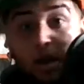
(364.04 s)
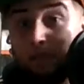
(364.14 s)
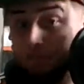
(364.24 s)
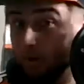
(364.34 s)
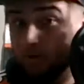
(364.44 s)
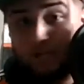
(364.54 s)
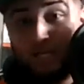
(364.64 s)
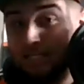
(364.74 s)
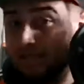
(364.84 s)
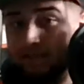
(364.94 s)
Burrow did
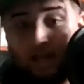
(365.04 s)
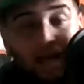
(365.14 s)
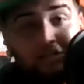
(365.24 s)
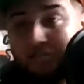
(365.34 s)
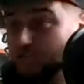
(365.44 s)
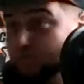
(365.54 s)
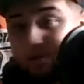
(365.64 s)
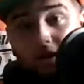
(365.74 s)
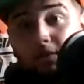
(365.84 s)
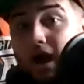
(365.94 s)
his classic
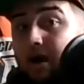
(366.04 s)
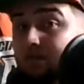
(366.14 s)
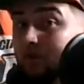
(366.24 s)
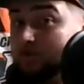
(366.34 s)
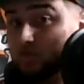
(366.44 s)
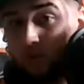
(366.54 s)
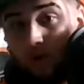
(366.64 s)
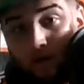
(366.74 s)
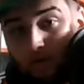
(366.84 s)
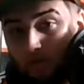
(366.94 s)
spin around,
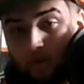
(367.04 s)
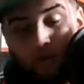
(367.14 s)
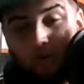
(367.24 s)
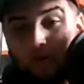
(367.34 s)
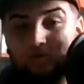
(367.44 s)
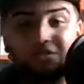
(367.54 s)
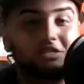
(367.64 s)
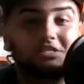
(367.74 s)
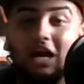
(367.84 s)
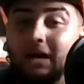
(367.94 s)
Russell Wilson
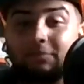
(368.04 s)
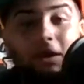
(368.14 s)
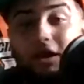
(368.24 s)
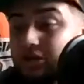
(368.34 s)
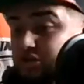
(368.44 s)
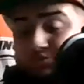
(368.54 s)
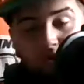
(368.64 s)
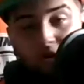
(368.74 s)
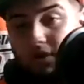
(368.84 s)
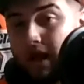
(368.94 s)
type spin
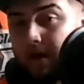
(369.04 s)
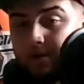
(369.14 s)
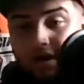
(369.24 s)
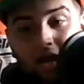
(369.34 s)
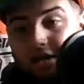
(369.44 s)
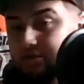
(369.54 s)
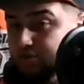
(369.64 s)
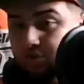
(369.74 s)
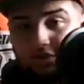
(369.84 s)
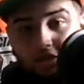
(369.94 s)
around,
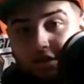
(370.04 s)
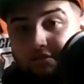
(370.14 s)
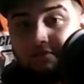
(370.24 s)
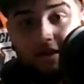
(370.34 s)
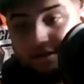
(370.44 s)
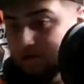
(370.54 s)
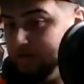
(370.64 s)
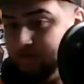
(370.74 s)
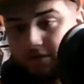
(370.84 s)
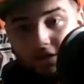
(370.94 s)
jukes out the
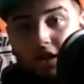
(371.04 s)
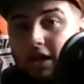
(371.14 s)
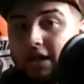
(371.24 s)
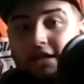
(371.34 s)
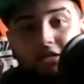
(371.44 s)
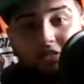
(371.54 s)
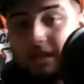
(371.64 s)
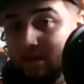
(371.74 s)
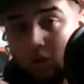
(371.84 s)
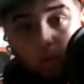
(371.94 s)
defenders, and he does that
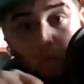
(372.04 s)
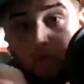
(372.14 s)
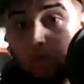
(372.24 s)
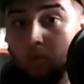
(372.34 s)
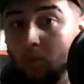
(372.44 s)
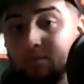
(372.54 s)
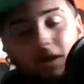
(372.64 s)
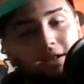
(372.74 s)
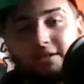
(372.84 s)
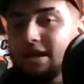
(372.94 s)
little whoop, whoop, whoop,
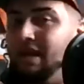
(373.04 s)
and,